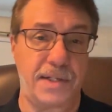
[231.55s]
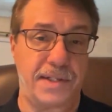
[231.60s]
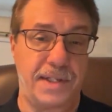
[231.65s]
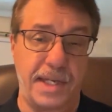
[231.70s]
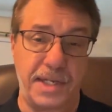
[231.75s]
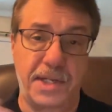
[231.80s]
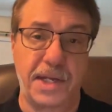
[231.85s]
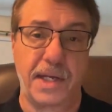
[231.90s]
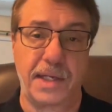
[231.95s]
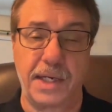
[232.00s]

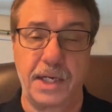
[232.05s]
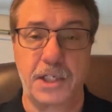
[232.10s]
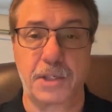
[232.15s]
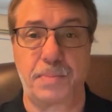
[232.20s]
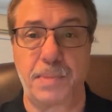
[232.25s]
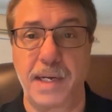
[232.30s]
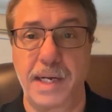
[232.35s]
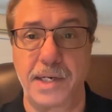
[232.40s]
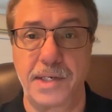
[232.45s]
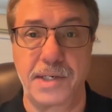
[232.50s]
detailed
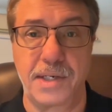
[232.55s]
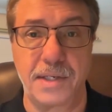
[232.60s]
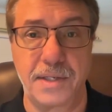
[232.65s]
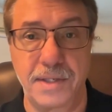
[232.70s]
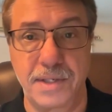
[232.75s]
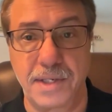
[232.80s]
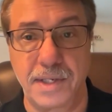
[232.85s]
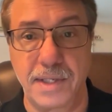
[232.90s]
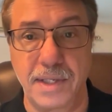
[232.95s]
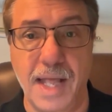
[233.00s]

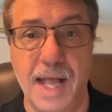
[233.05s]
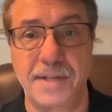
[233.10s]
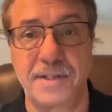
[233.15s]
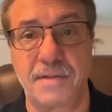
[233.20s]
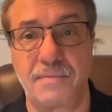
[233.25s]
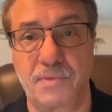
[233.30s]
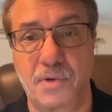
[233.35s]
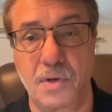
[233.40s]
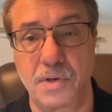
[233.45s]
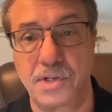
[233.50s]
explanations and
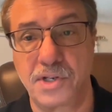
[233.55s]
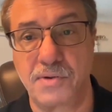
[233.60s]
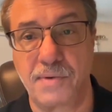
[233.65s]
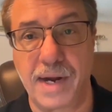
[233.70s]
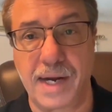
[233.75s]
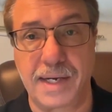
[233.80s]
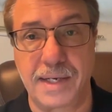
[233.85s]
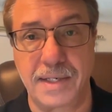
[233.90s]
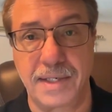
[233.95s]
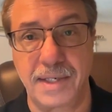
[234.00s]
lots of good
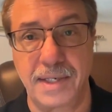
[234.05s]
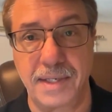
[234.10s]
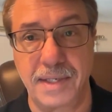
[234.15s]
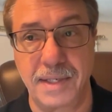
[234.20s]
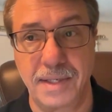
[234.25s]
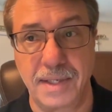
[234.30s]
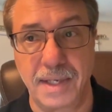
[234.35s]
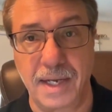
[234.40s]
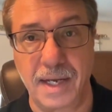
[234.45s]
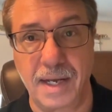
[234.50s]
tricks
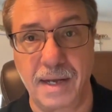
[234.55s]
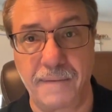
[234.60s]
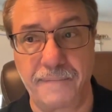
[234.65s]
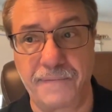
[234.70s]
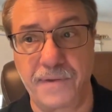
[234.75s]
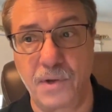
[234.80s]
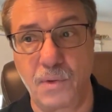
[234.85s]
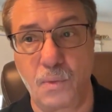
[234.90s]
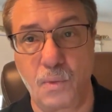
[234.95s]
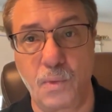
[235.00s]
and a
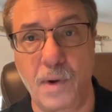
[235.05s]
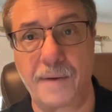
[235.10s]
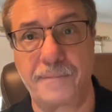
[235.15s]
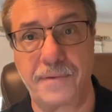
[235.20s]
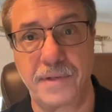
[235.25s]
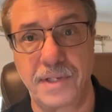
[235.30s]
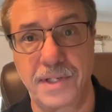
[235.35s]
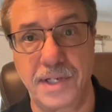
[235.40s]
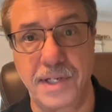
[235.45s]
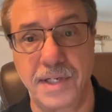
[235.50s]
few
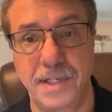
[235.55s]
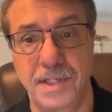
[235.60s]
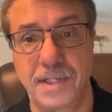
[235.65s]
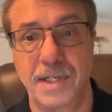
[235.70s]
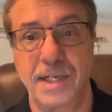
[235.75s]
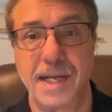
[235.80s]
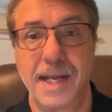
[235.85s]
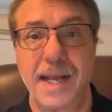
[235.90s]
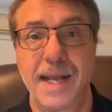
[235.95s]
references